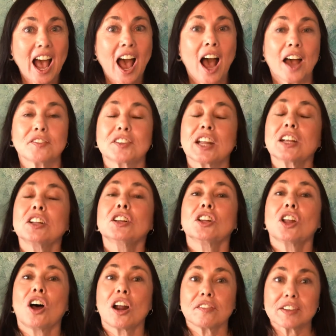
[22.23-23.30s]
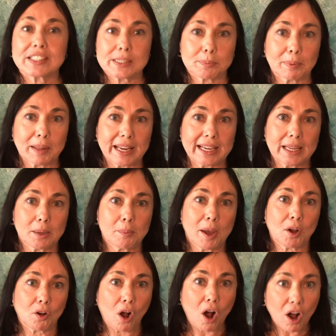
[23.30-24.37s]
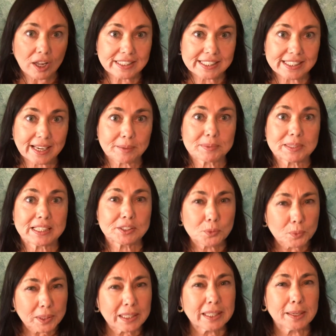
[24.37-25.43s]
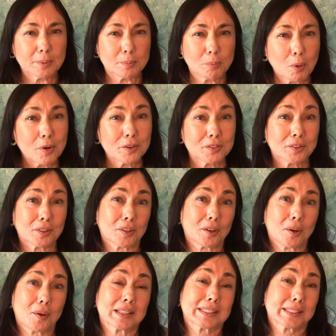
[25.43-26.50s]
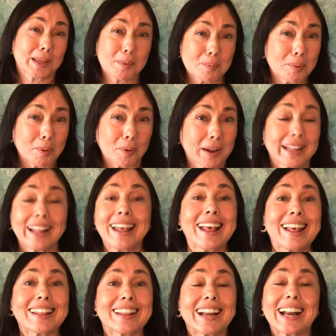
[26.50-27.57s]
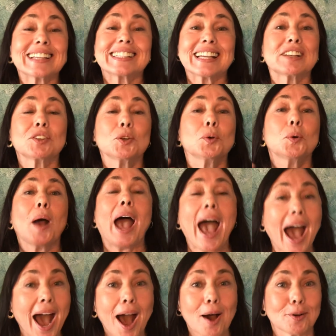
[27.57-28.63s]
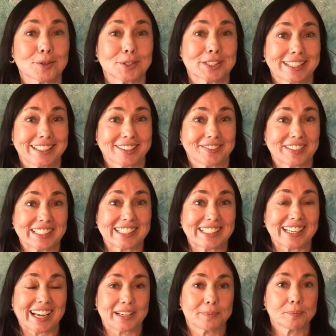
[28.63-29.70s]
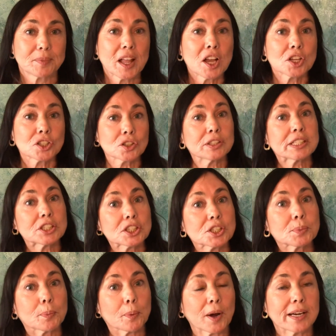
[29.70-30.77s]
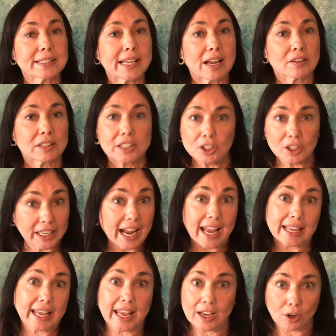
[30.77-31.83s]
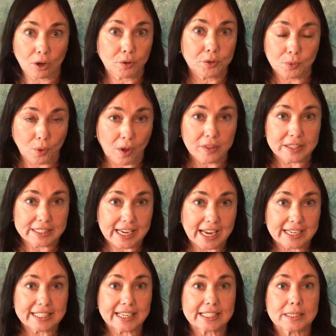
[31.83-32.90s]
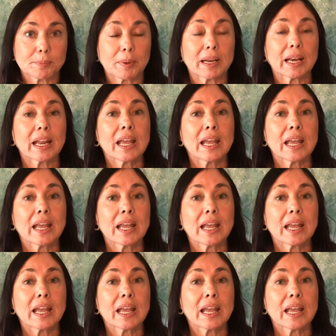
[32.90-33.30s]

I've done a lot of explaining about concepts. It's really important, though, at some point that I tell you how stuff is done. So let's just break down. Clearly, I can't go through all the techniques, but